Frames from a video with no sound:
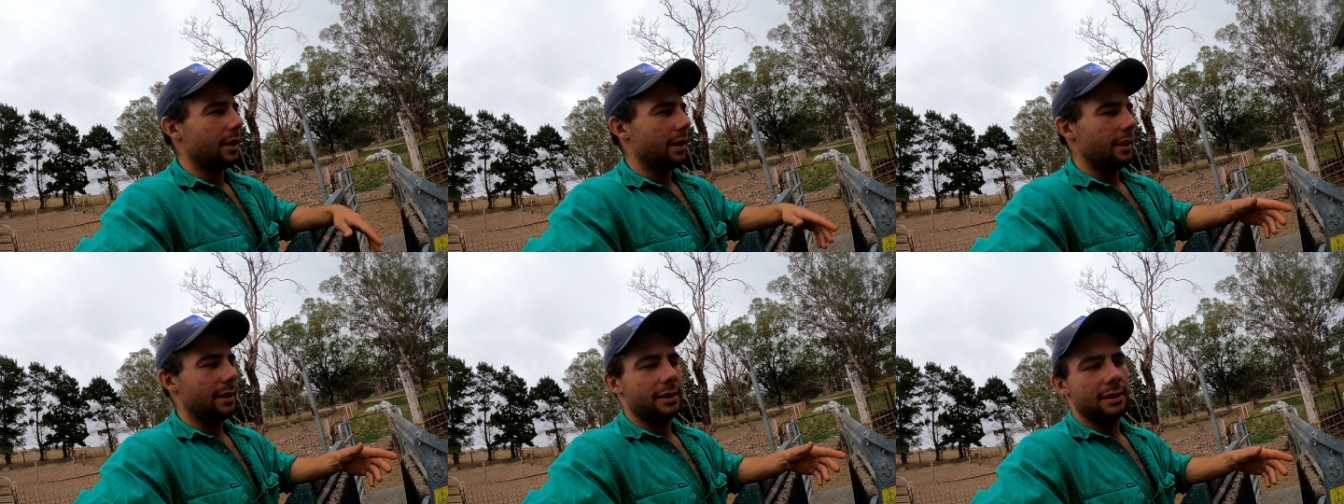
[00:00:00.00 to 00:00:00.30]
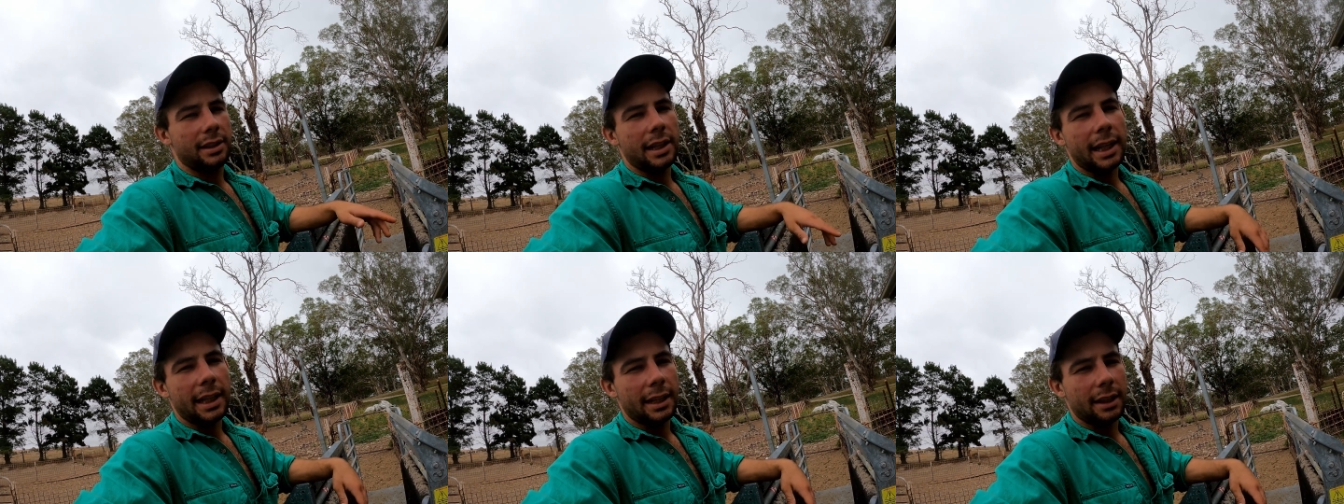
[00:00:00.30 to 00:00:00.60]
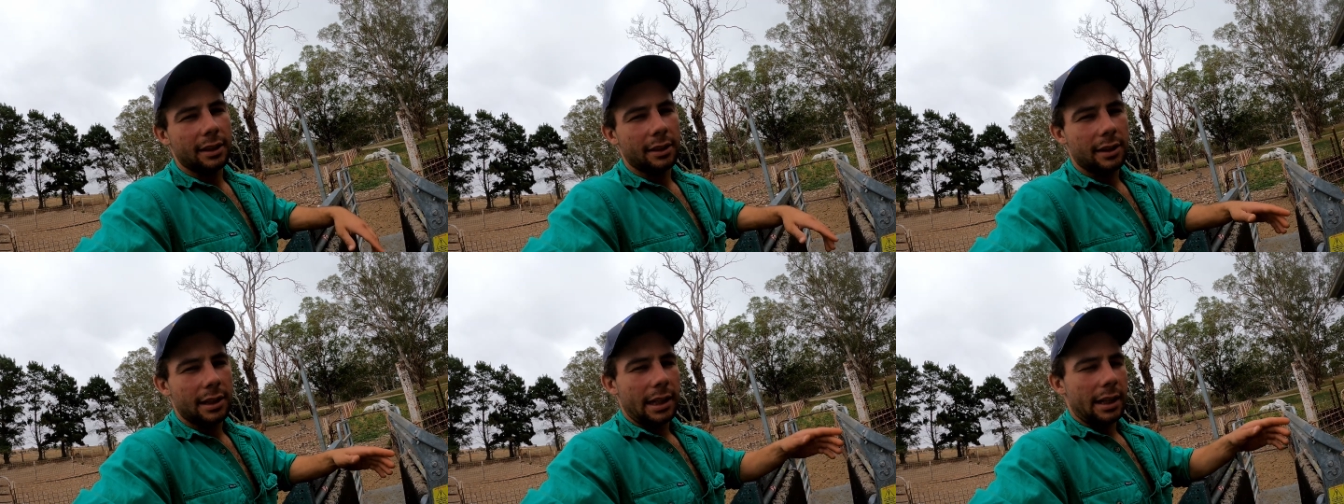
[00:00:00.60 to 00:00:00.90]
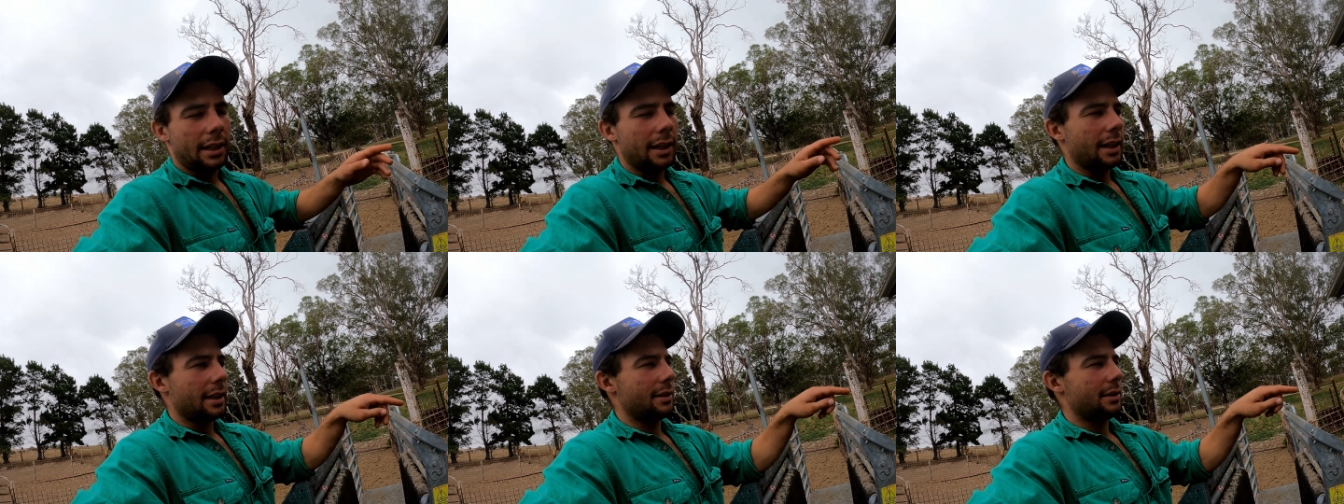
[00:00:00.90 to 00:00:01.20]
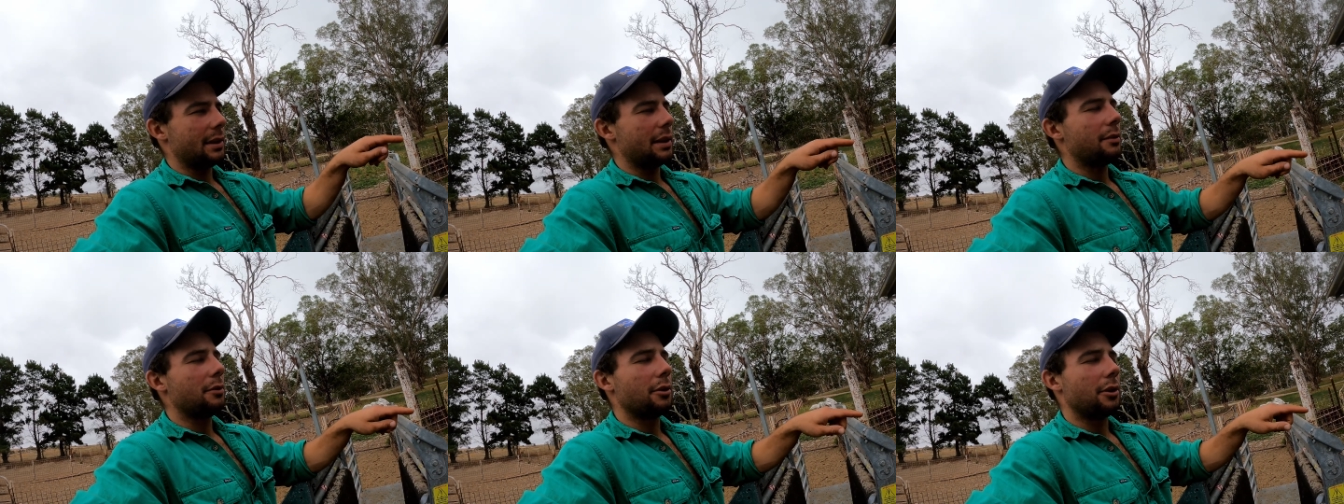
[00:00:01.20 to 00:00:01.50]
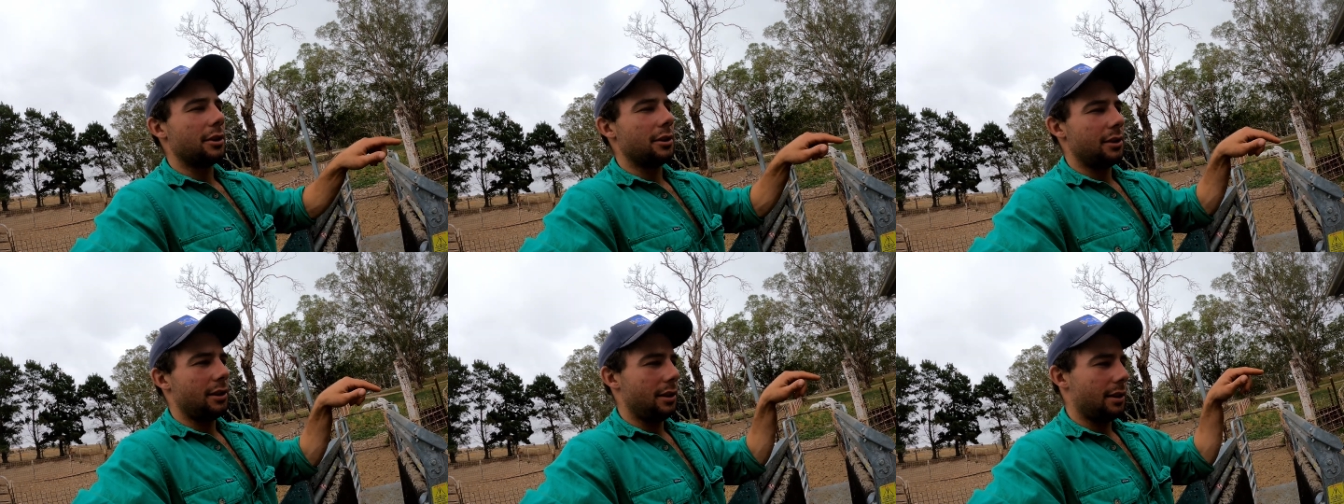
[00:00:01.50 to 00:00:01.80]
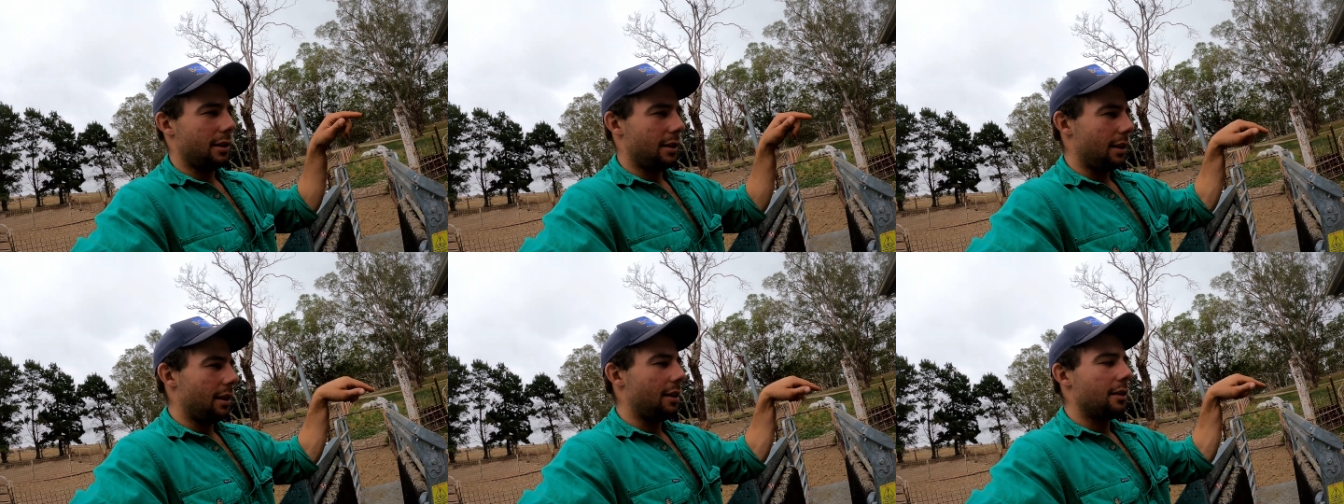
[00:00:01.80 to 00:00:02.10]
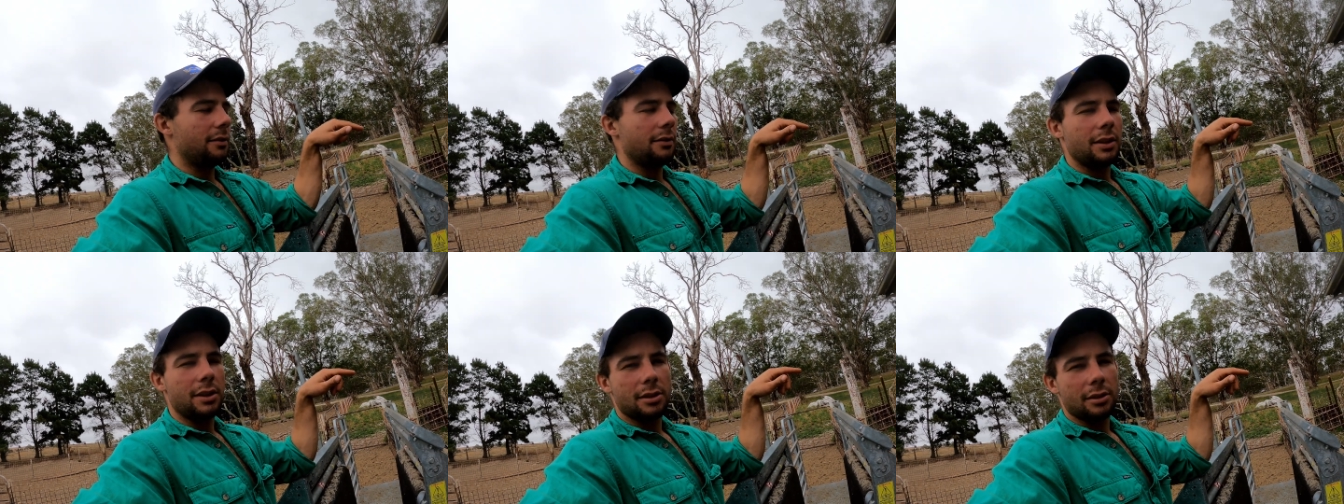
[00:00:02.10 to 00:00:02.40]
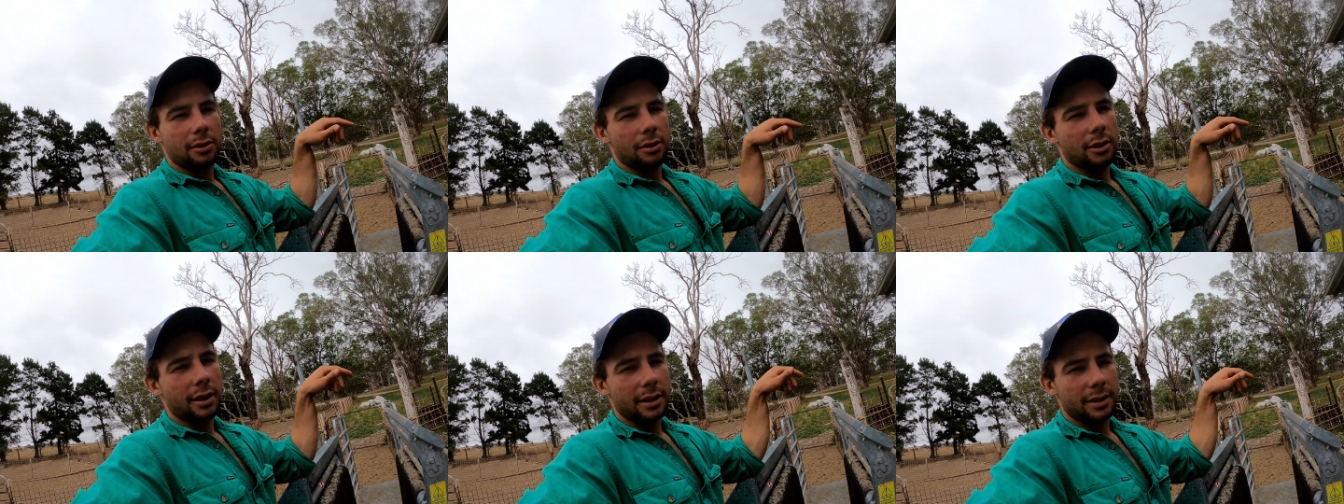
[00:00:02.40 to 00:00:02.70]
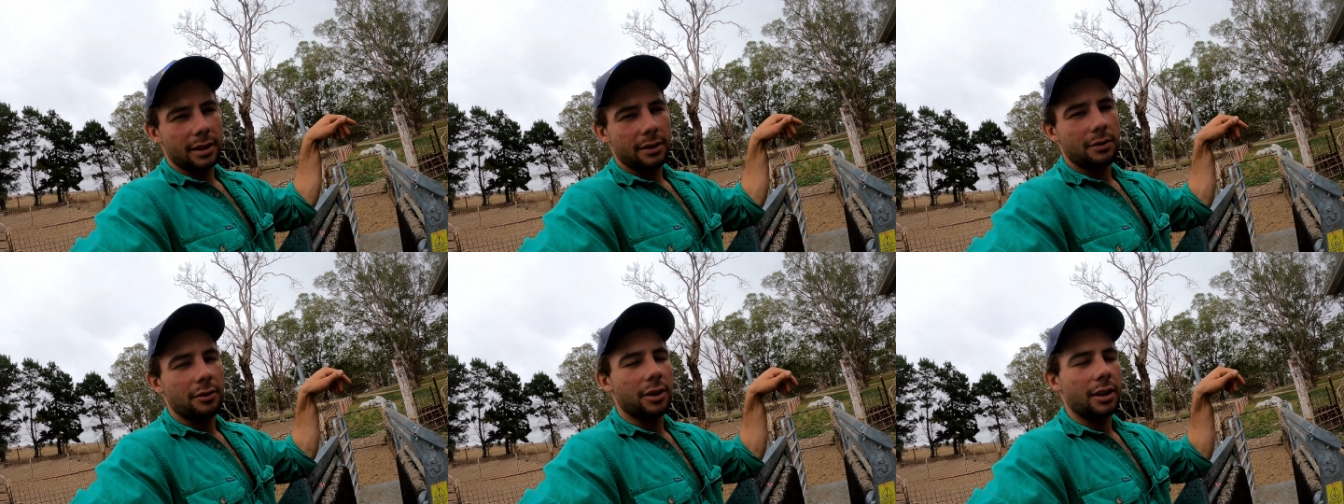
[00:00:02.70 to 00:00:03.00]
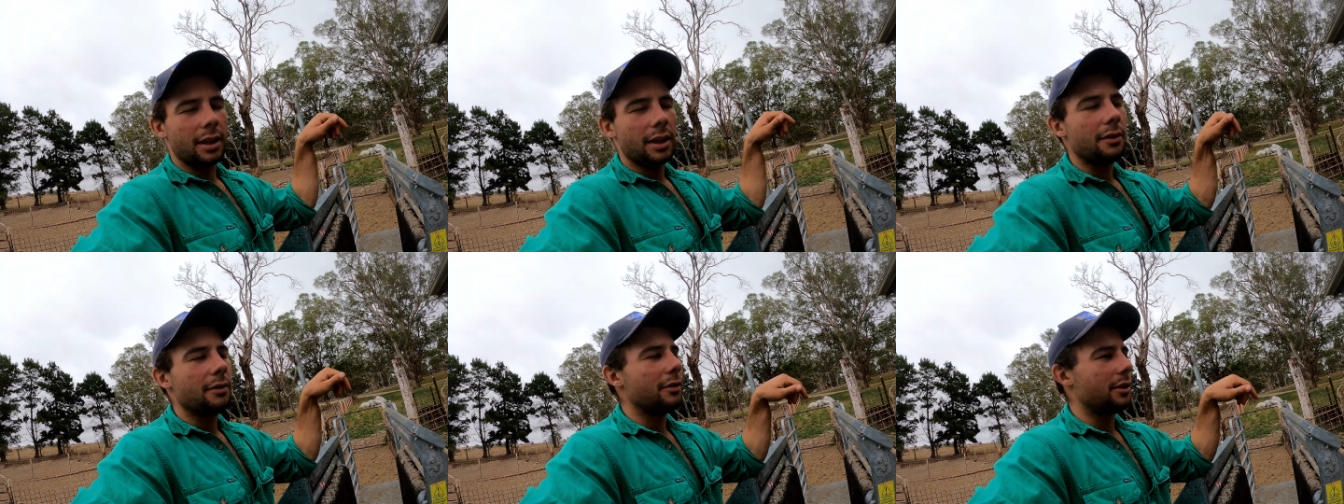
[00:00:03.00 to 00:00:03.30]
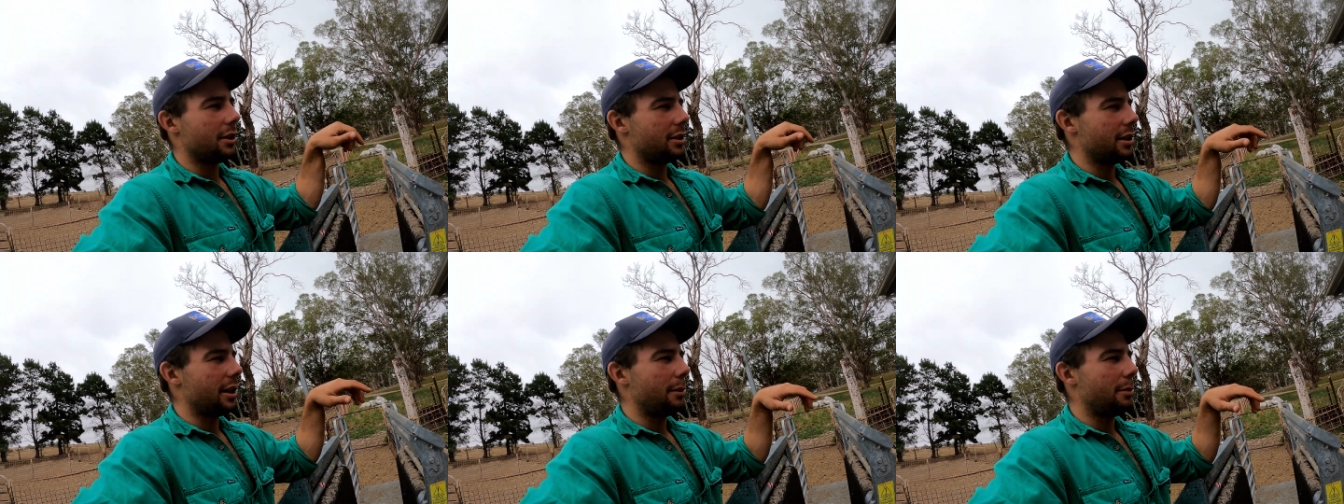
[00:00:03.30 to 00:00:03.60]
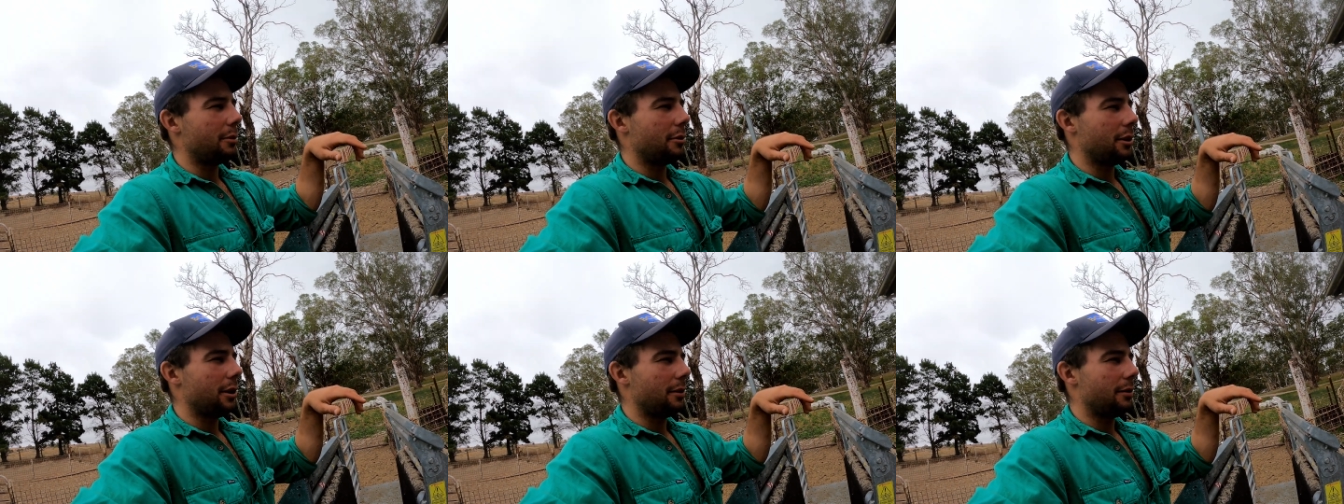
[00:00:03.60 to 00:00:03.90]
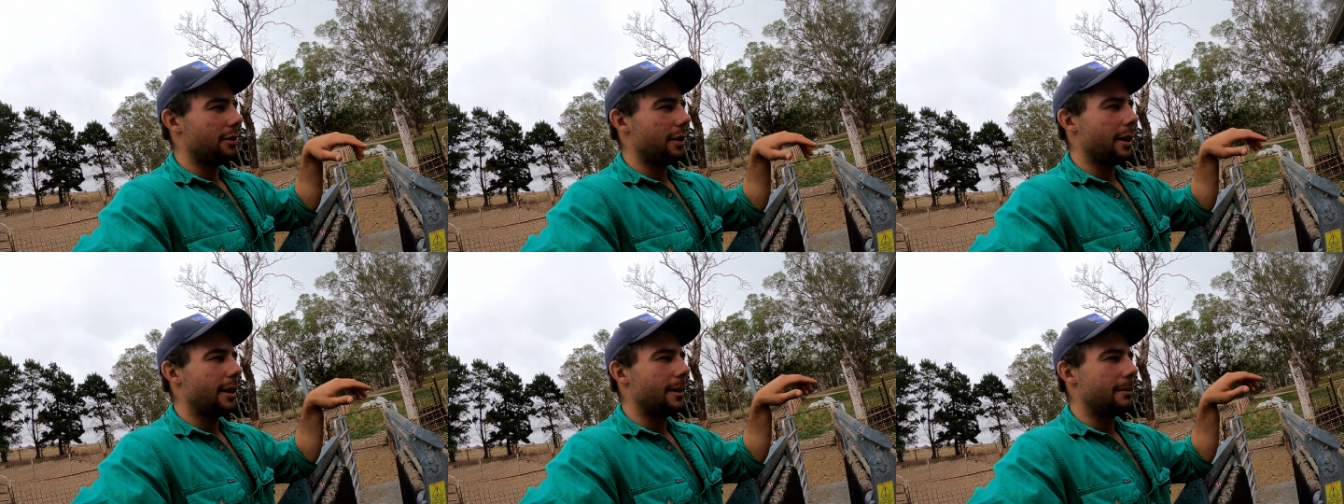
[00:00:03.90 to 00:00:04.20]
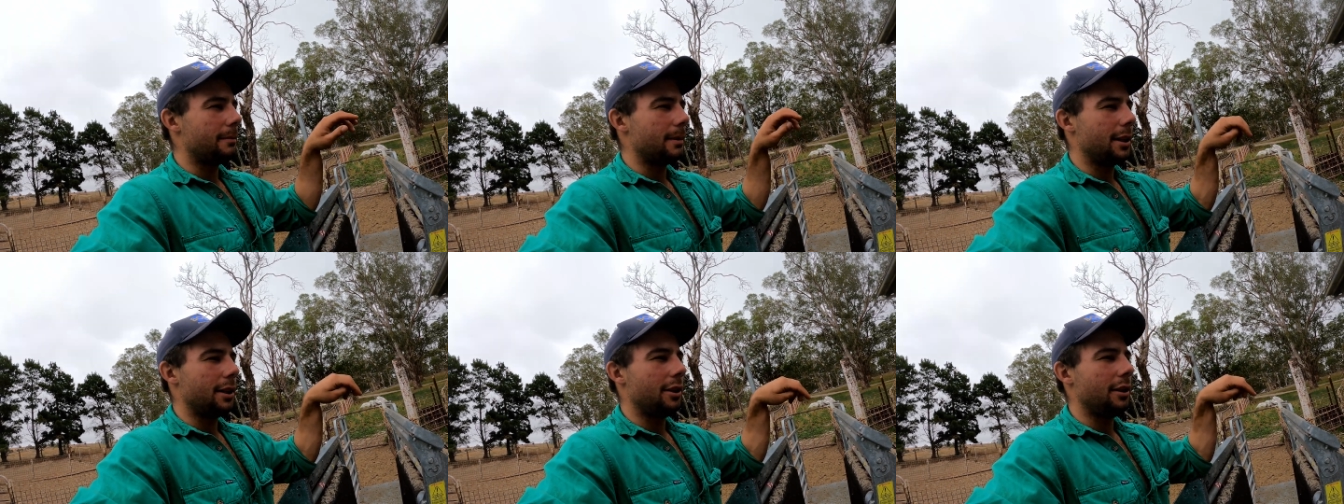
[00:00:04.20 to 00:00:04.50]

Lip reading: this is taking it to that next level, because you can individualize every sheep on your farm,